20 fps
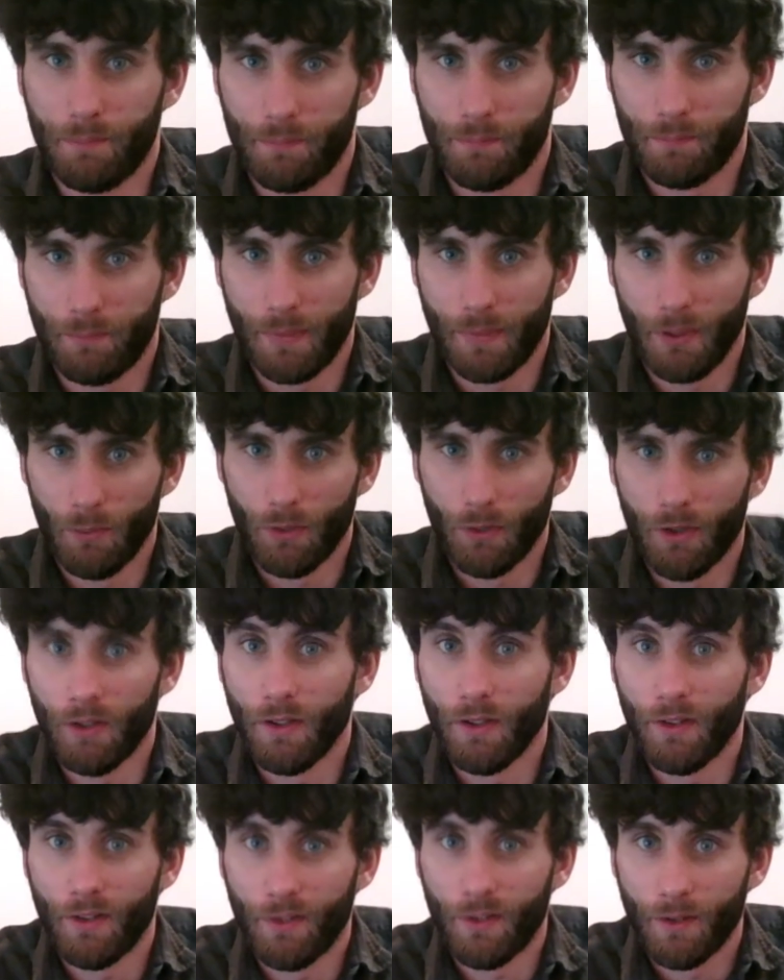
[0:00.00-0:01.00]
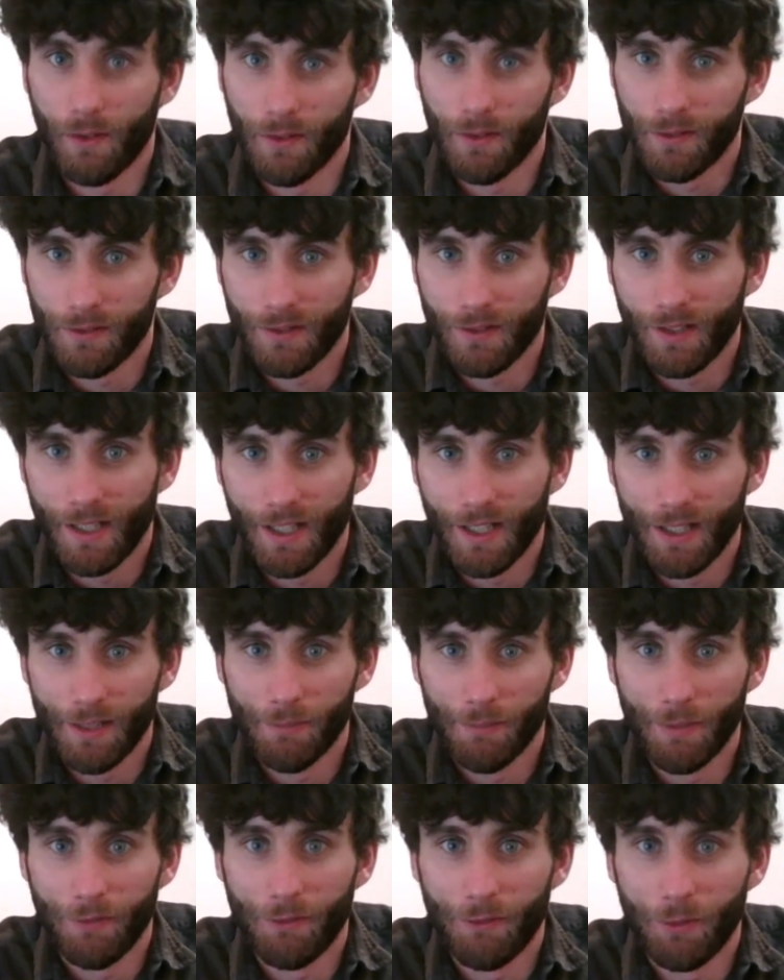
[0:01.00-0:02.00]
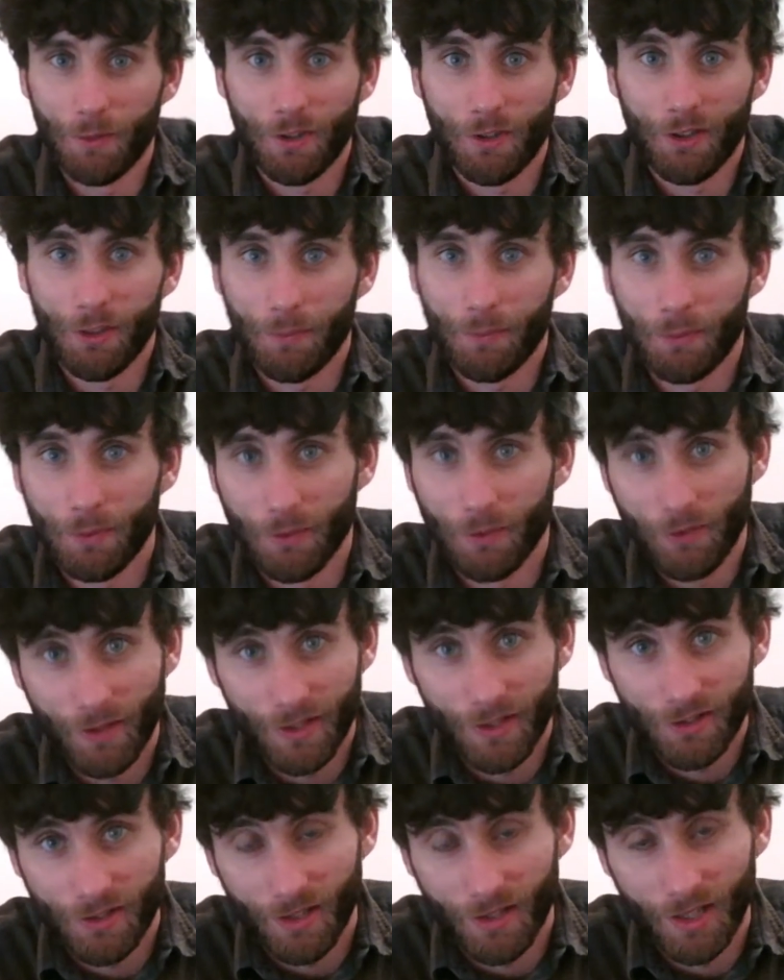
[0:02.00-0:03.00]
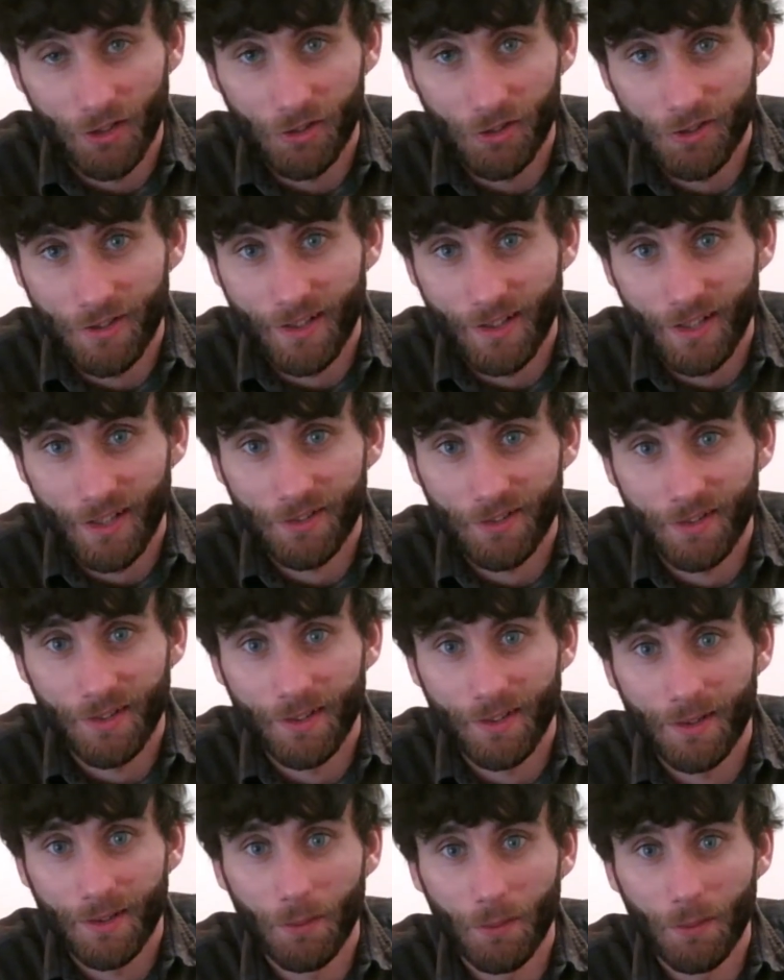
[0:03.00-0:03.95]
Be warned though, if you turn up to a traditional Irish session